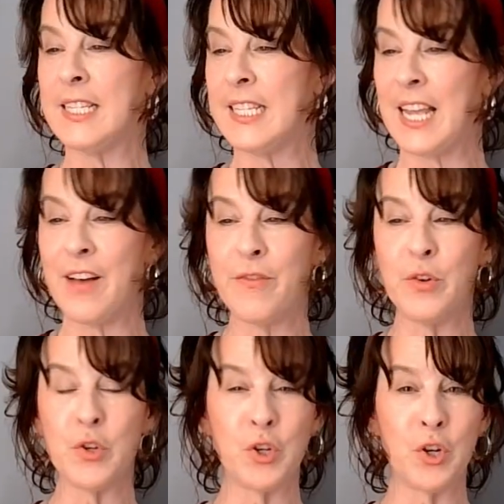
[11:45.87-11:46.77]

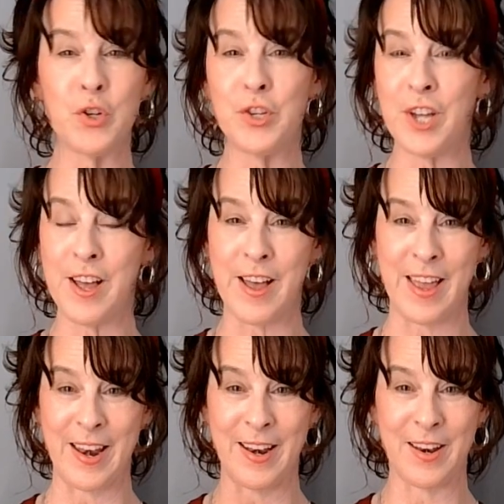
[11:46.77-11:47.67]
Devil, you're
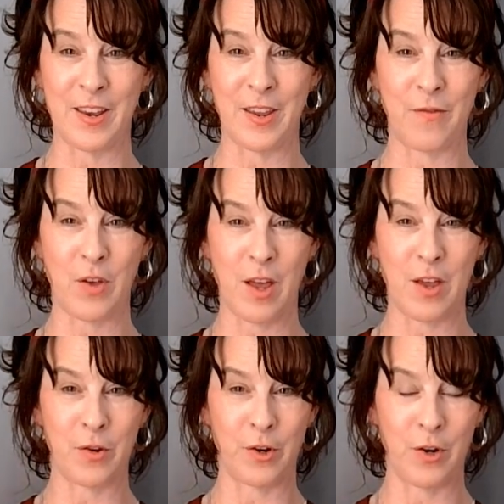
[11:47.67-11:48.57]
done.
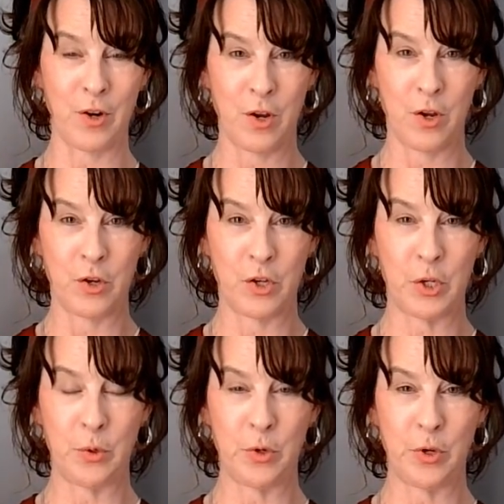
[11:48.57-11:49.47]
Got your
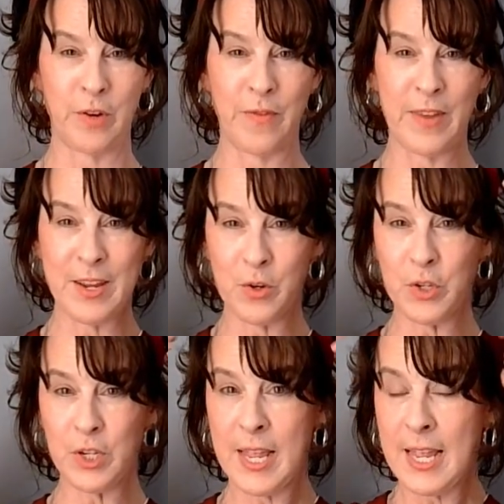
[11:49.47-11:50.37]
two hooked
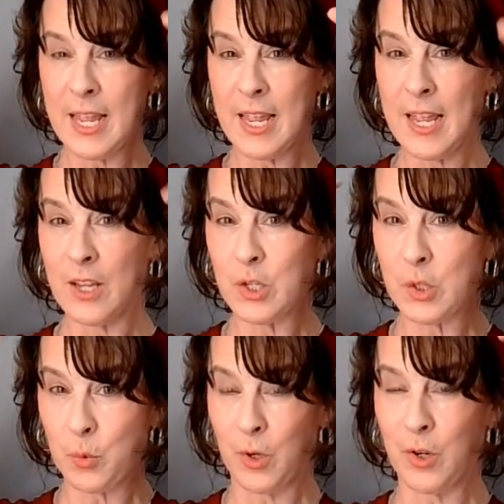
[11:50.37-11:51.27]
fingers,
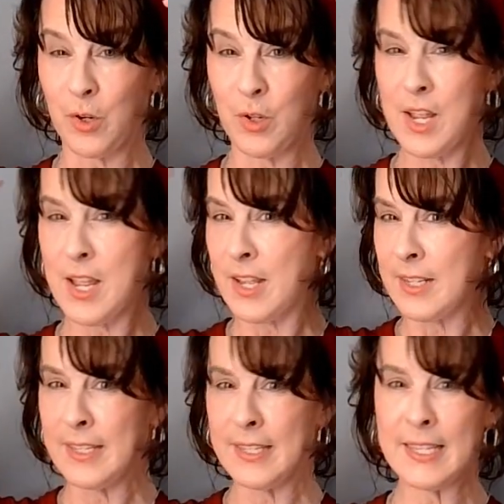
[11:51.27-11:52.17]
swirl.
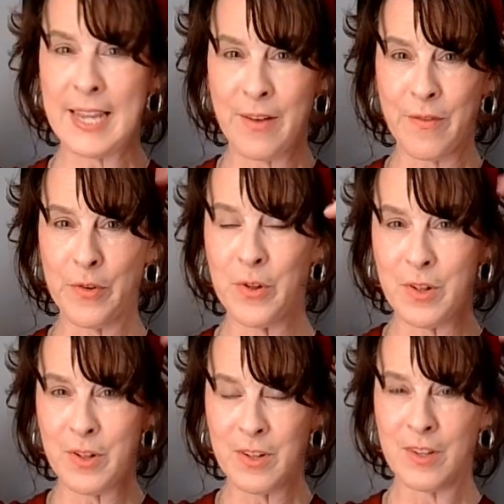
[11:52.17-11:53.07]

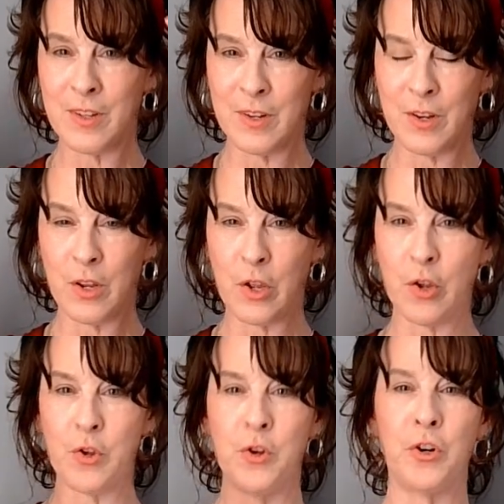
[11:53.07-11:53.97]
Devil,
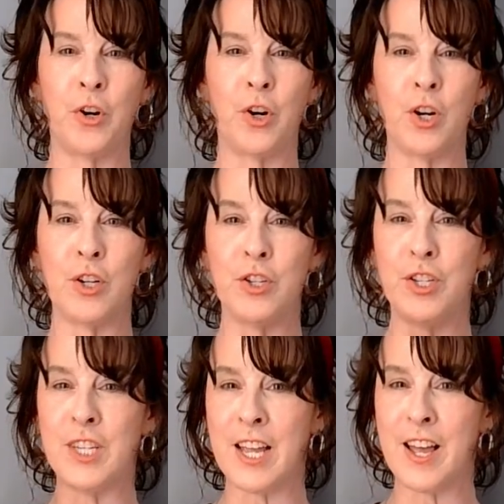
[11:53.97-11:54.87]
you're
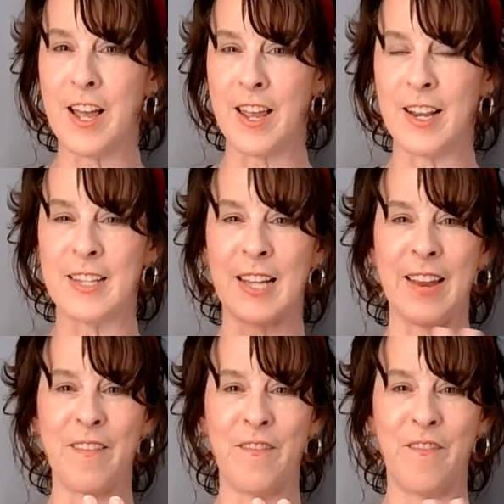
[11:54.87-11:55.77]
done. It's like
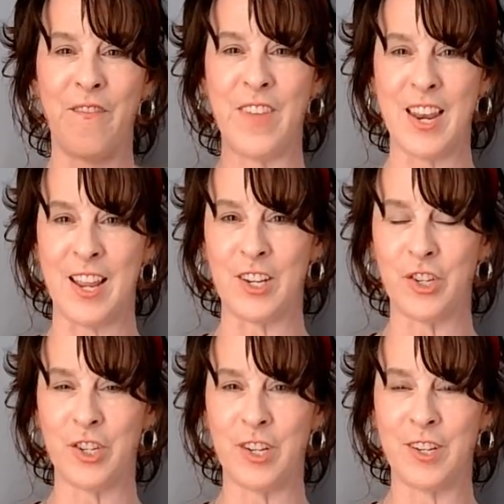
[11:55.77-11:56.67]

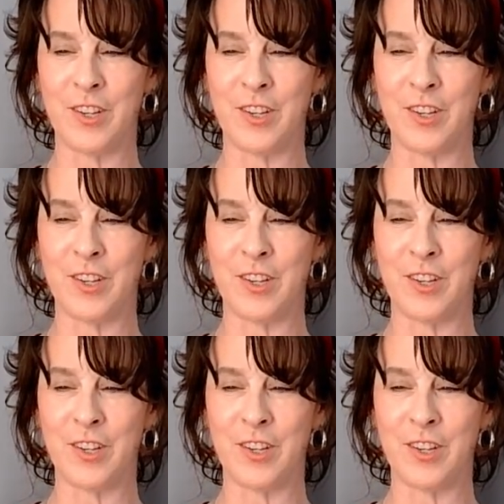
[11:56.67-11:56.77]
finished.